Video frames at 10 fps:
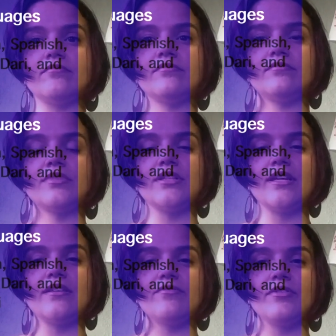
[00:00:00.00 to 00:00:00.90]
so
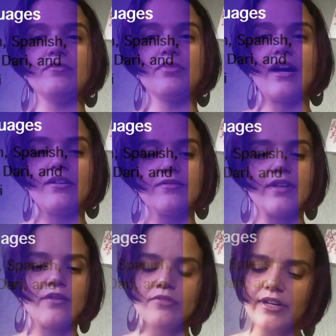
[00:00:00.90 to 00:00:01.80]
they could feel proud of
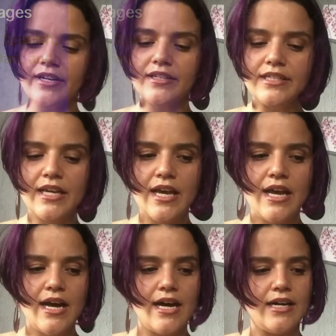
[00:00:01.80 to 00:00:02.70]
that work.
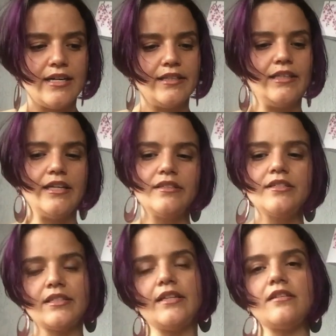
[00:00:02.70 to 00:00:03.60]
And the other
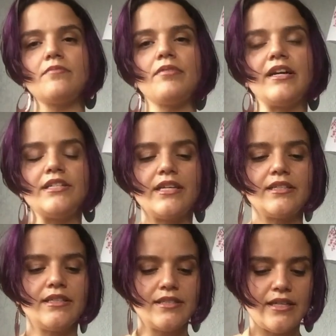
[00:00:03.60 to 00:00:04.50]
side of the
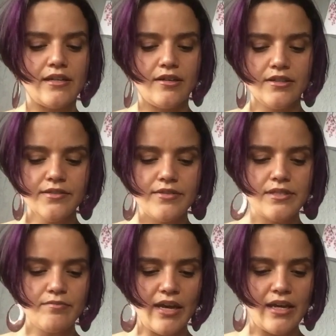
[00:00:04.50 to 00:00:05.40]
project is that all of
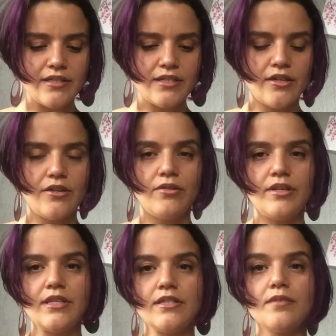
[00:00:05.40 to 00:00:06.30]
these masks are
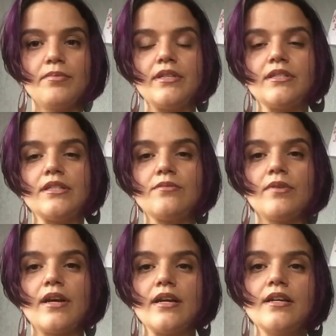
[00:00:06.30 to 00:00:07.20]
going into places
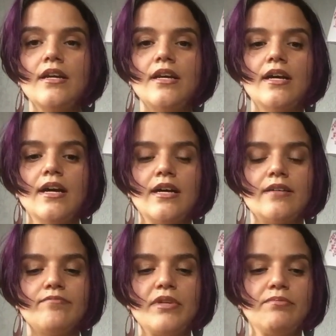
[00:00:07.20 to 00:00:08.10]
where
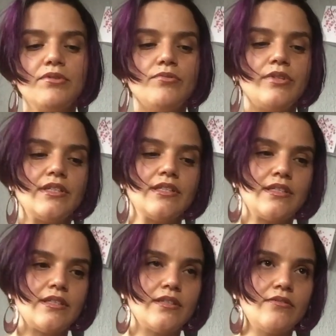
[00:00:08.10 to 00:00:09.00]
people
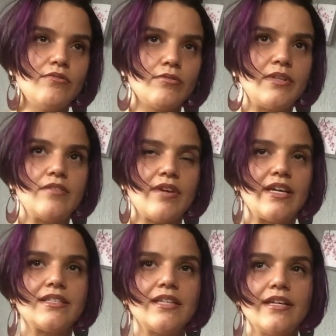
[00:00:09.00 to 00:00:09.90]
wouldn't normally have
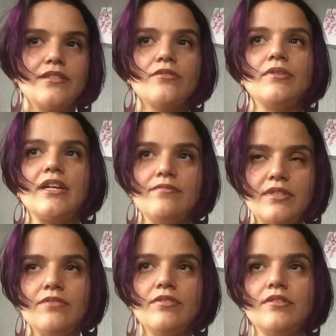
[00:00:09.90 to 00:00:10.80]
access or would have
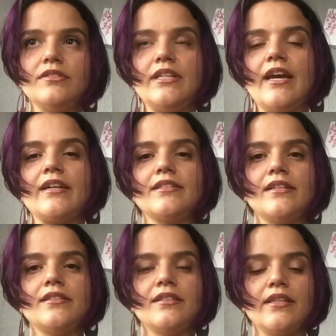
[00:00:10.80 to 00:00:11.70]
difficulty
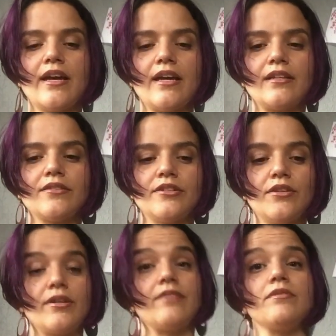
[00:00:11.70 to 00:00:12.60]
accessing that, or
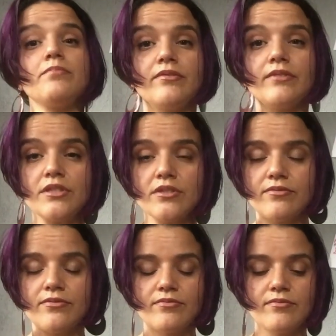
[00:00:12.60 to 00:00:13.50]
don't have the privilege
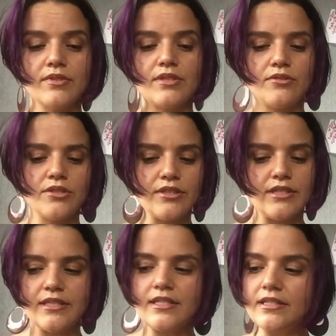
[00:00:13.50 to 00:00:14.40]
of social
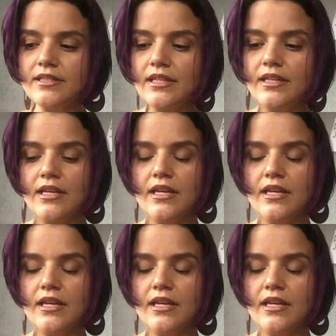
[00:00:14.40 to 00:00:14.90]
distancing.